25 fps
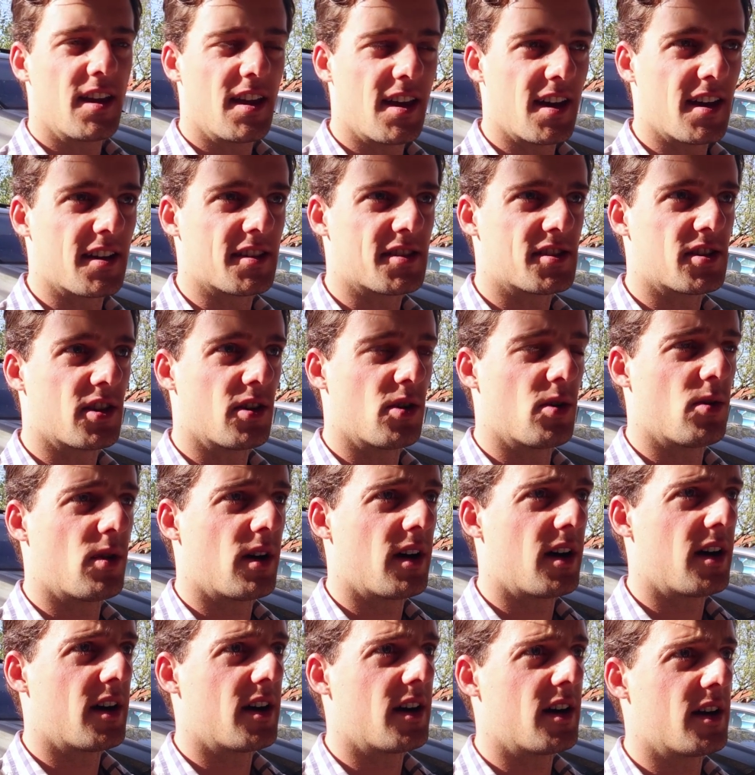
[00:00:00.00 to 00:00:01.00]
Yeah. So
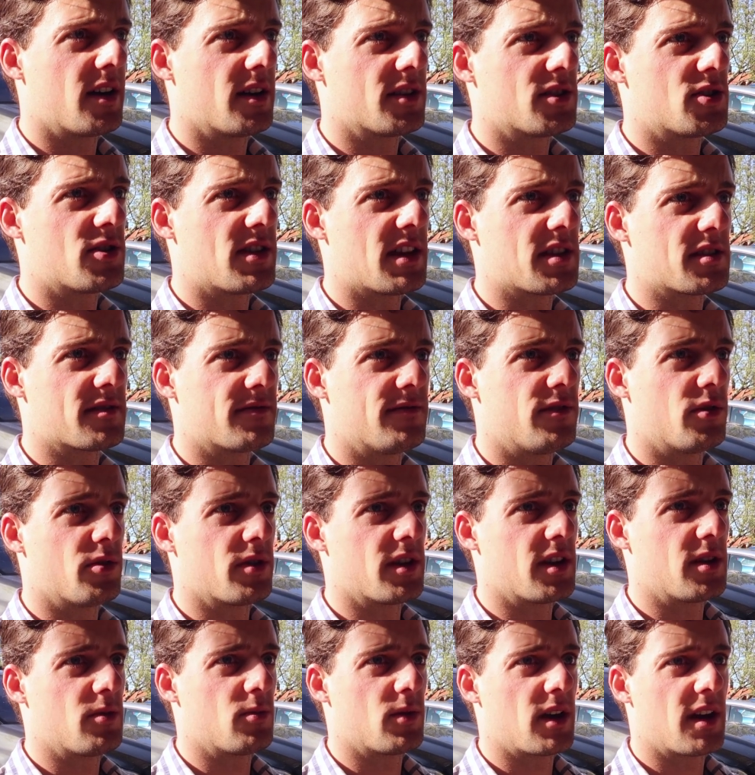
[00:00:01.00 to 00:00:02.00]
uh,
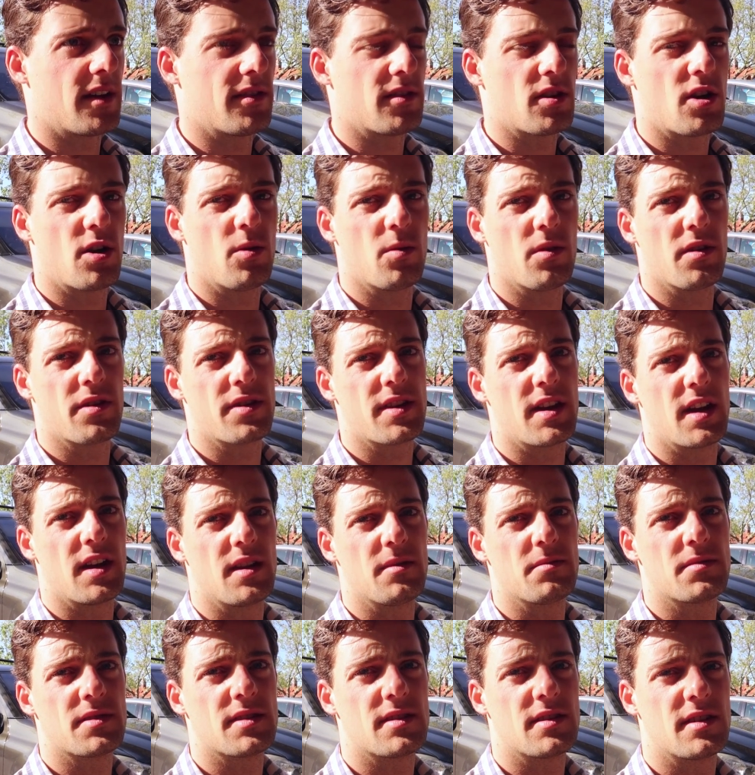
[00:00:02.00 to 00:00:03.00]
2014 we had the Commonwealth
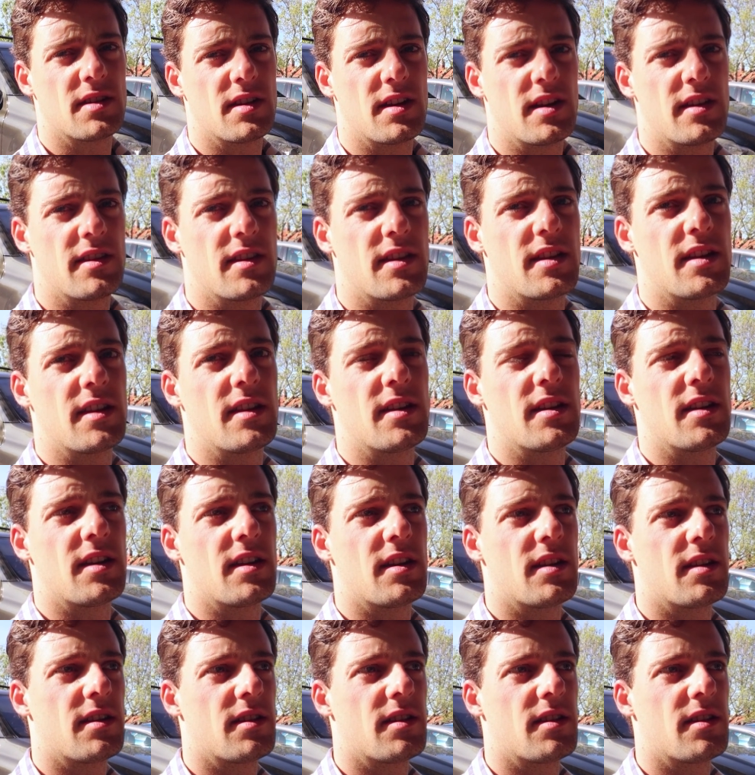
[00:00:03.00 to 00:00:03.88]
Games. Yeah. And